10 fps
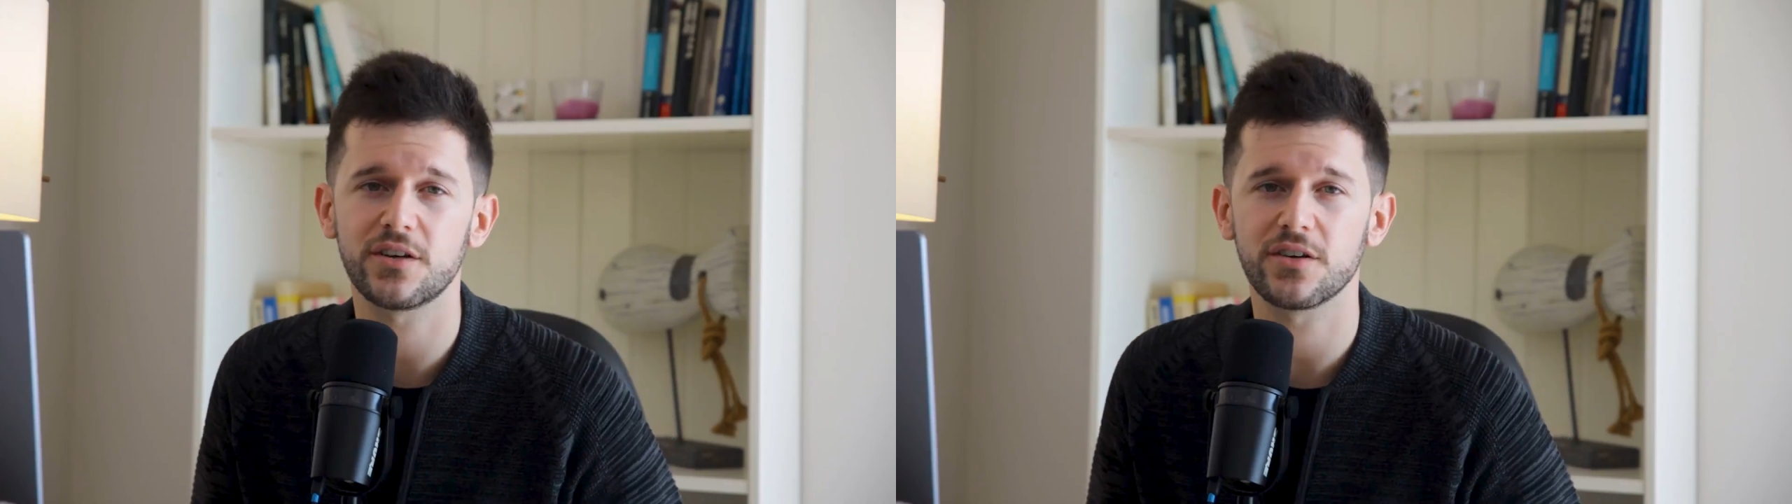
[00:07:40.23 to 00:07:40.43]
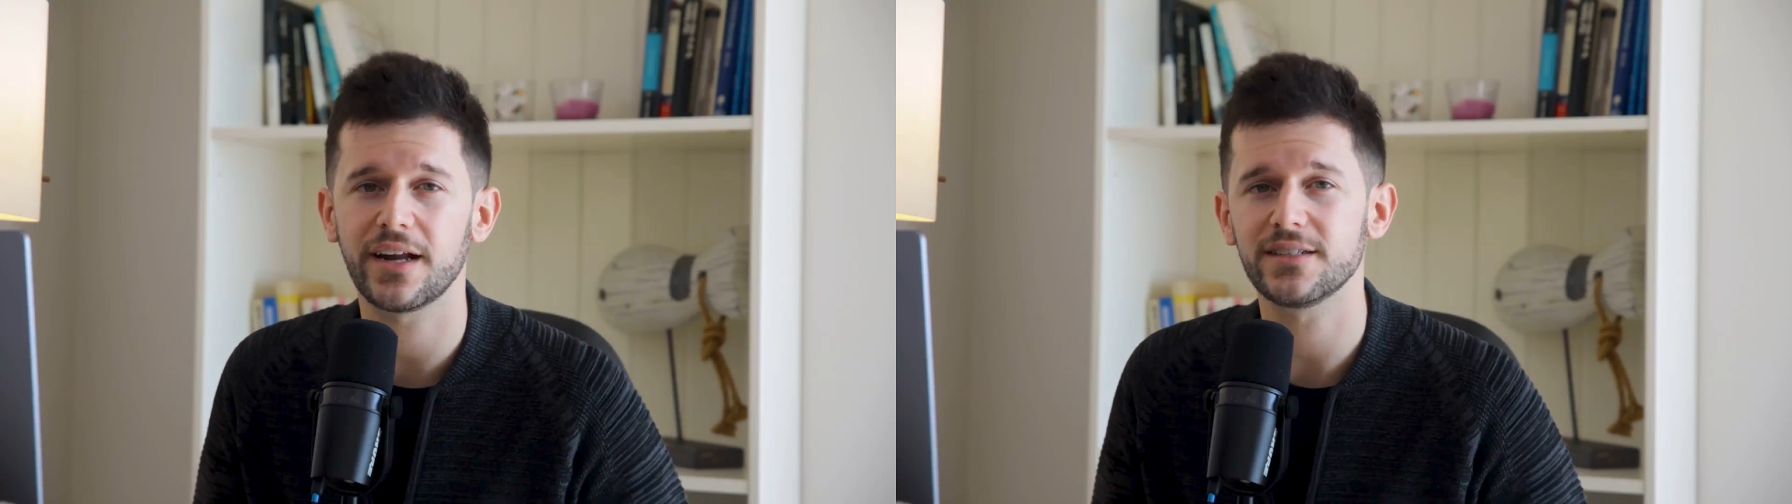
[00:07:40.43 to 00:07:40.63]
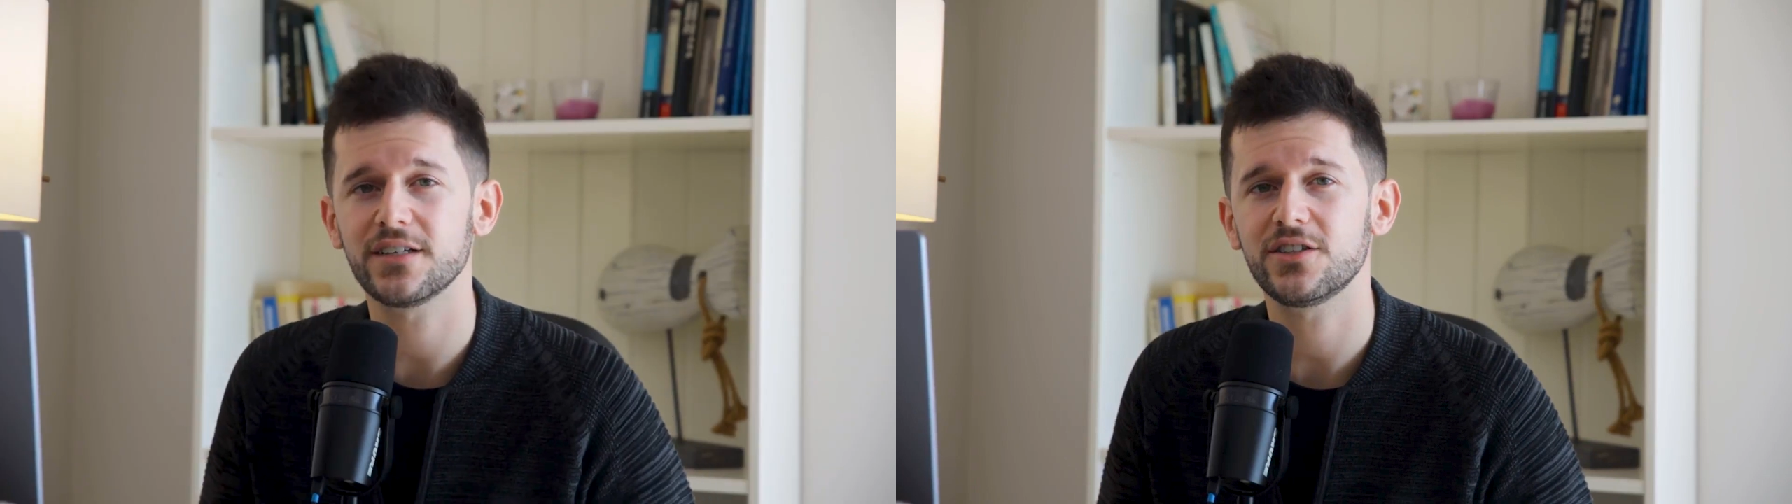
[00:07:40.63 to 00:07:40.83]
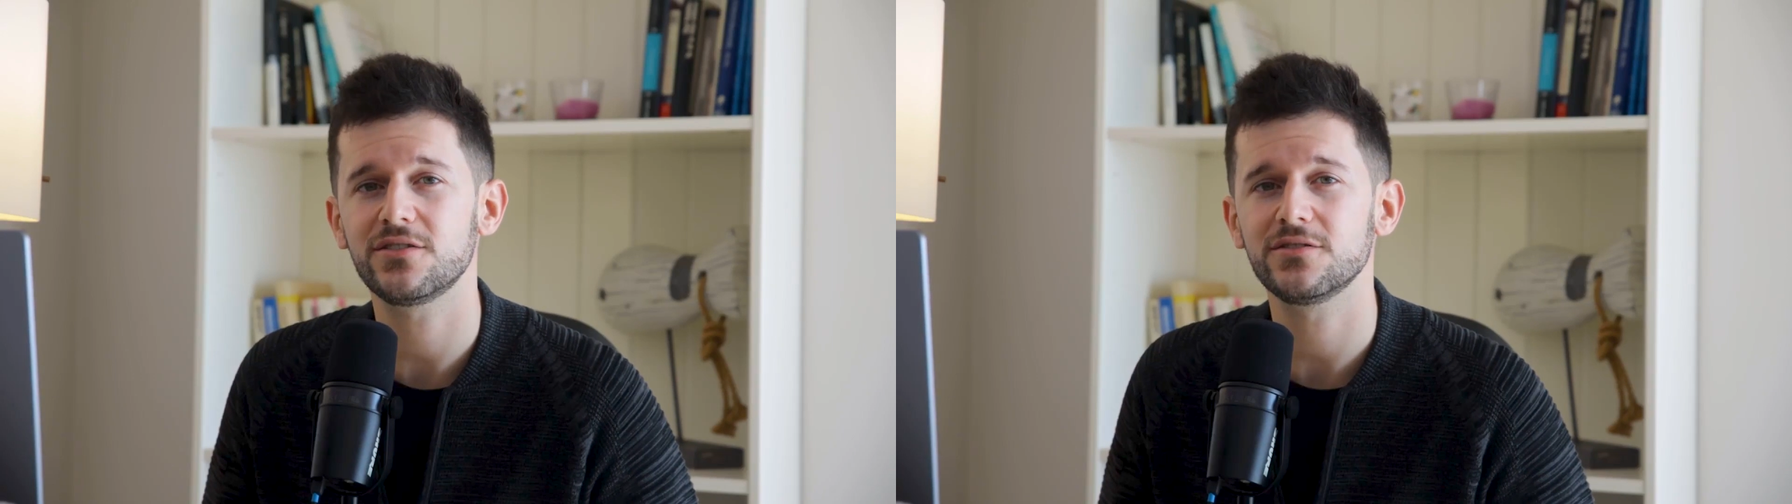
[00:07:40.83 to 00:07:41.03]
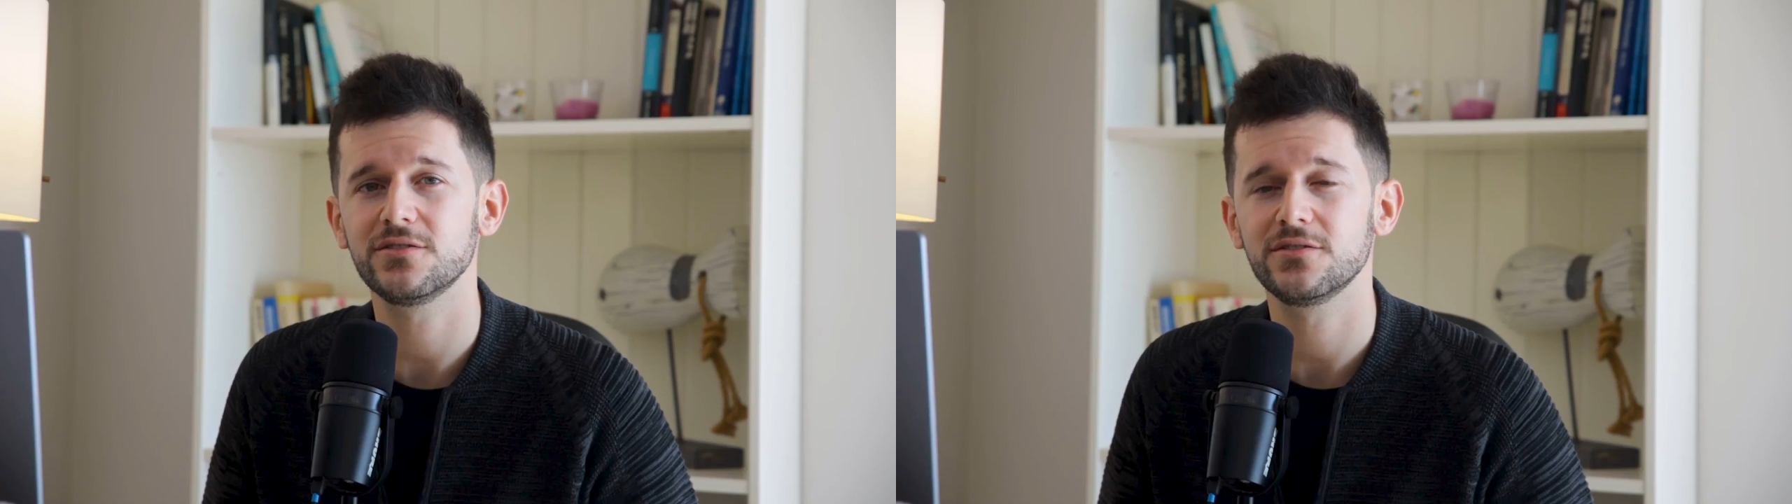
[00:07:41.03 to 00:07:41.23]
in
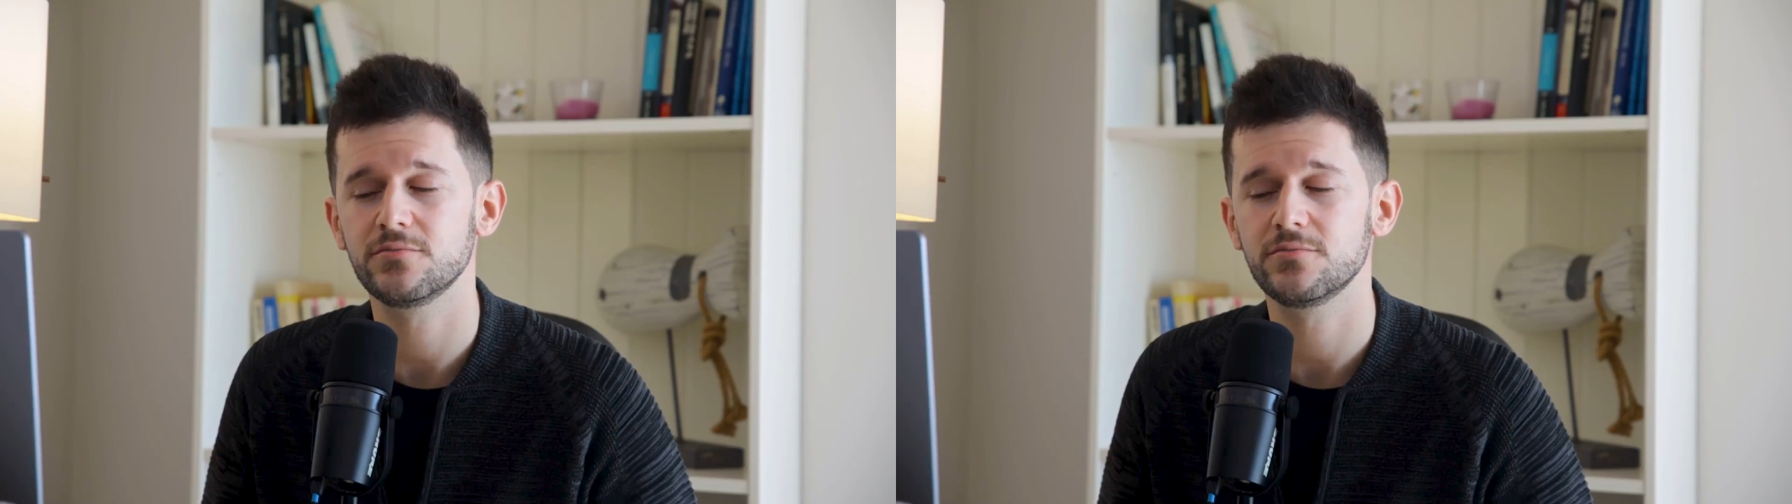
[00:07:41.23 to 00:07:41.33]
organization,